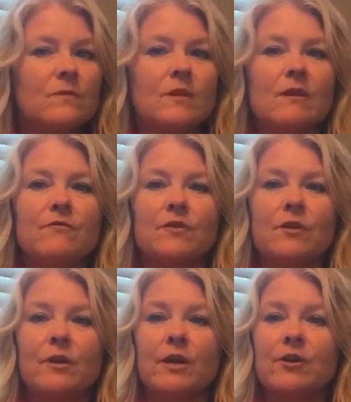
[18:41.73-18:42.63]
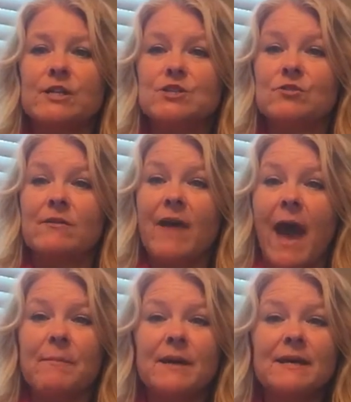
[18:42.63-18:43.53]
If you're a creature of
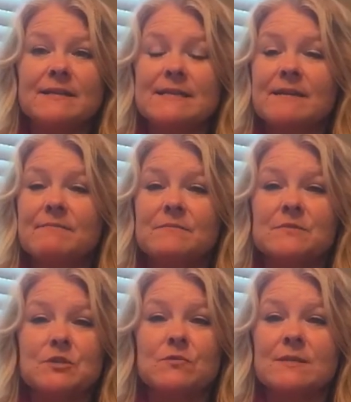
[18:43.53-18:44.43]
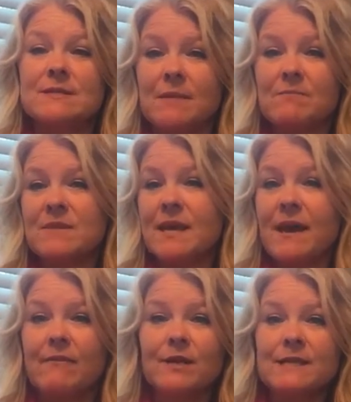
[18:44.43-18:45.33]
habit, do the same thing
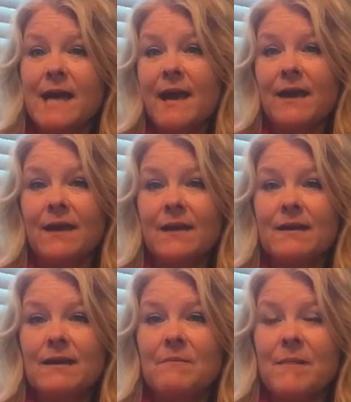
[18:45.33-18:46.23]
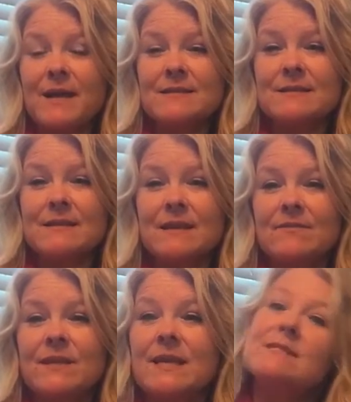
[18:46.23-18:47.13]
every day. Makes it
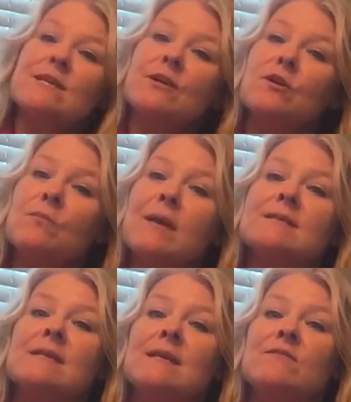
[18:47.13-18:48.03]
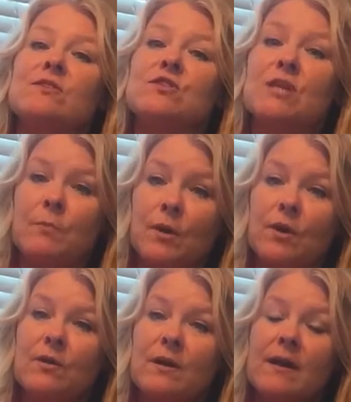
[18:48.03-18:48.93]
even easier, makes it even
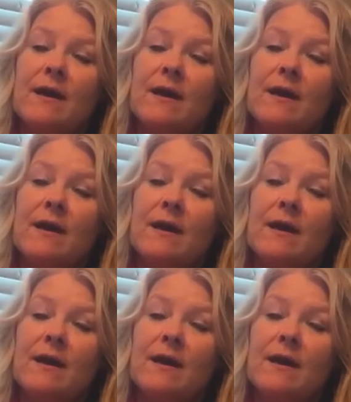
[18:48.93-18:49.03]
cheaper.